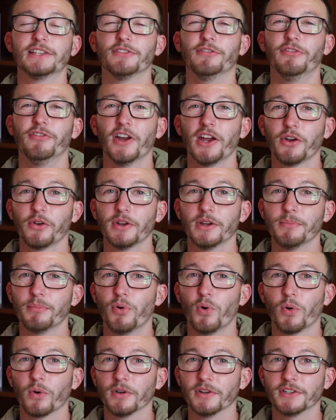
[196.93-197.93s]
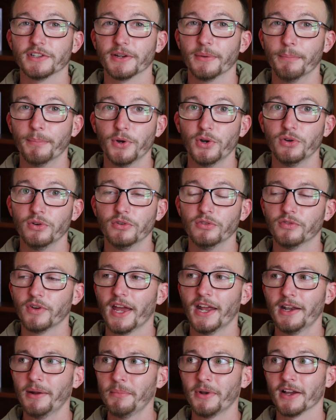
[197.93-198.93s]
it's very important to move.
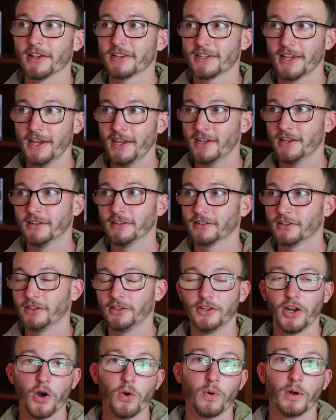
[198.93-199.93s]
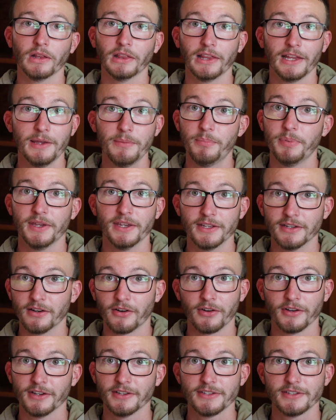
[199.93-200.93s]
And I'm not saying go Olympian
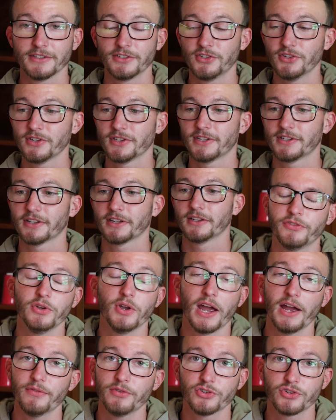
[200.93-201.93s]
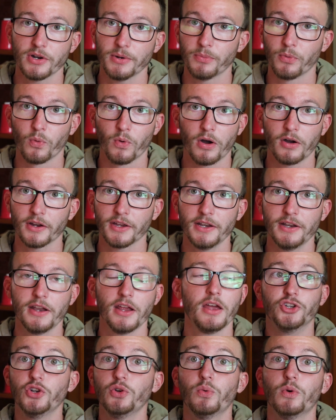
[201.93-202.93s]
on us, just if you're having trouble walking,
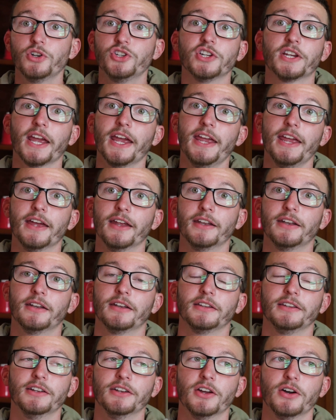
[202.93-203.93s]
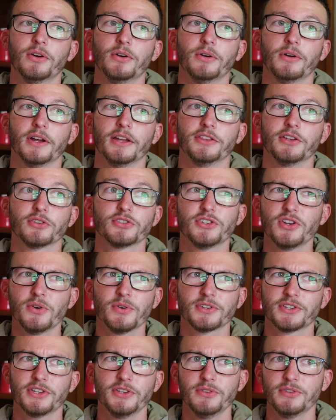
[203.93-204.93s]
do what you can. You know, there's no
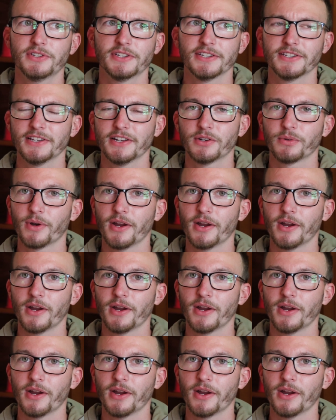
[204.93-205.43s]
excuse to sit